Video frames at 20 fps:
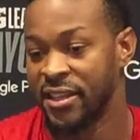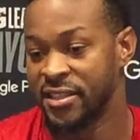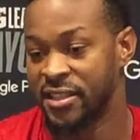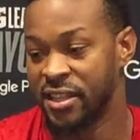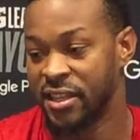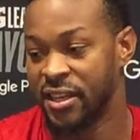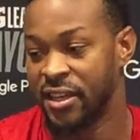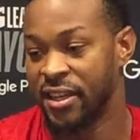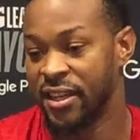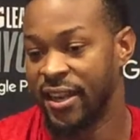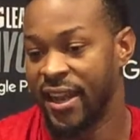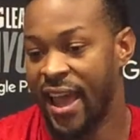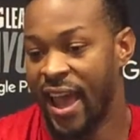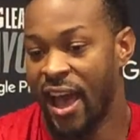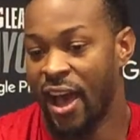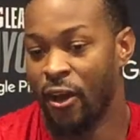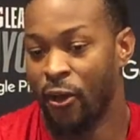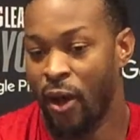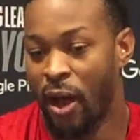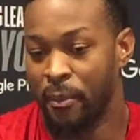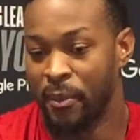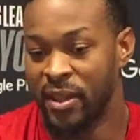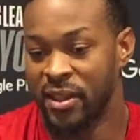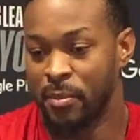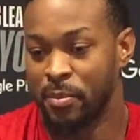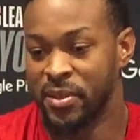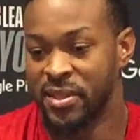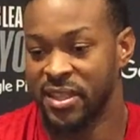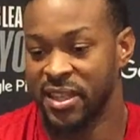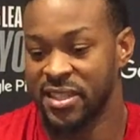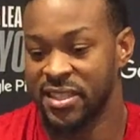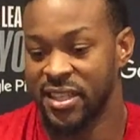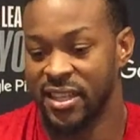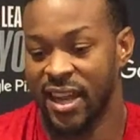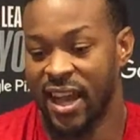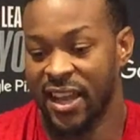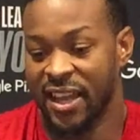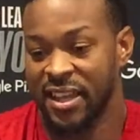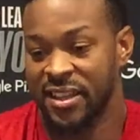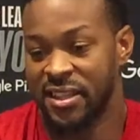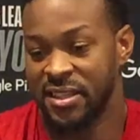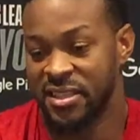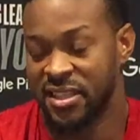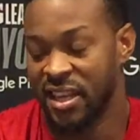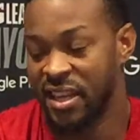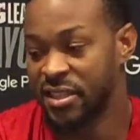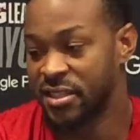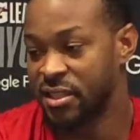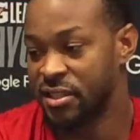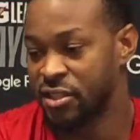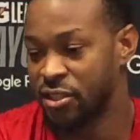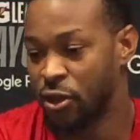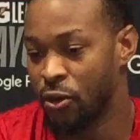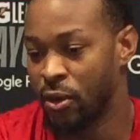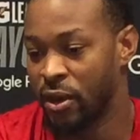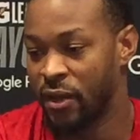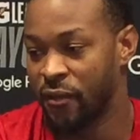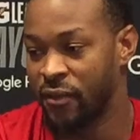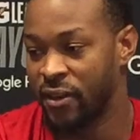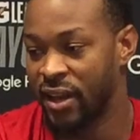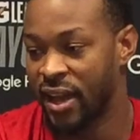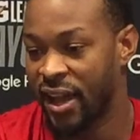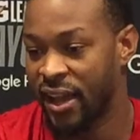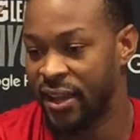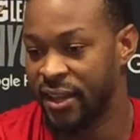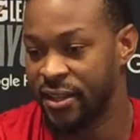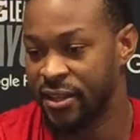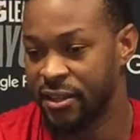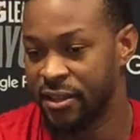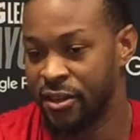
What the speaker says: to now I'm in the position I get the chance to show it every night.